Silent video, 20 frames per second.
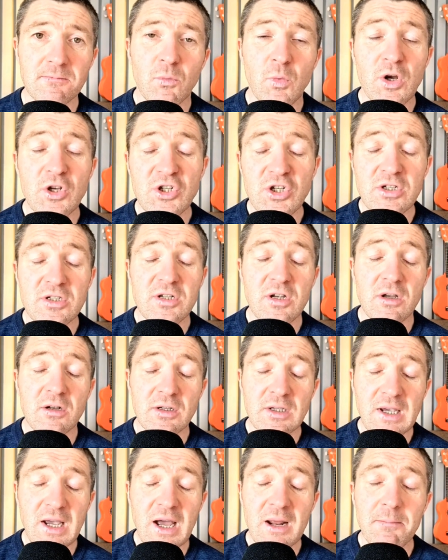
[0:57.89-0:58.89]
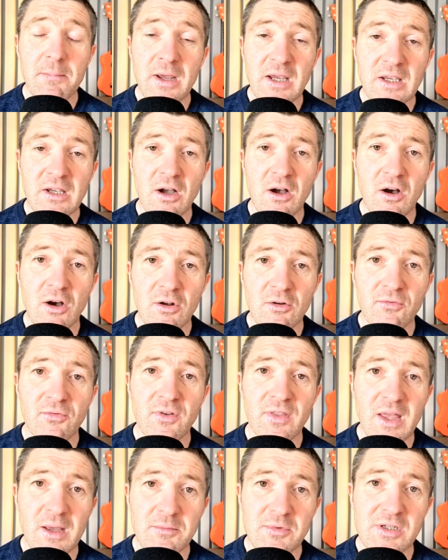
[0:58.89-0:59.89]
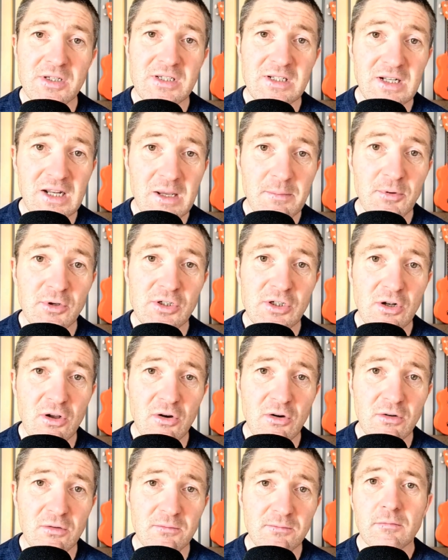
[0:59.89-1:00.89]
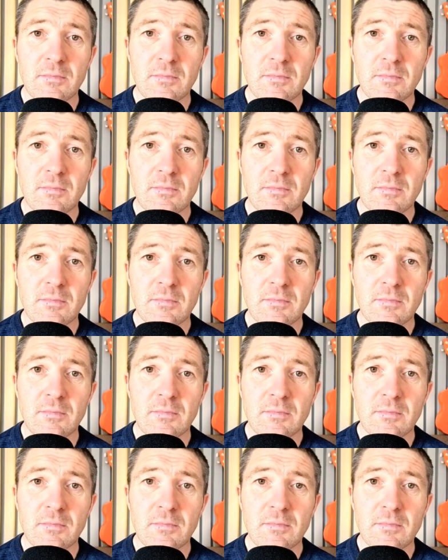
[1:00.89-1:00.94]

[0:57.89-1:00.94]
which in turn can make it harder for them to sleep as long.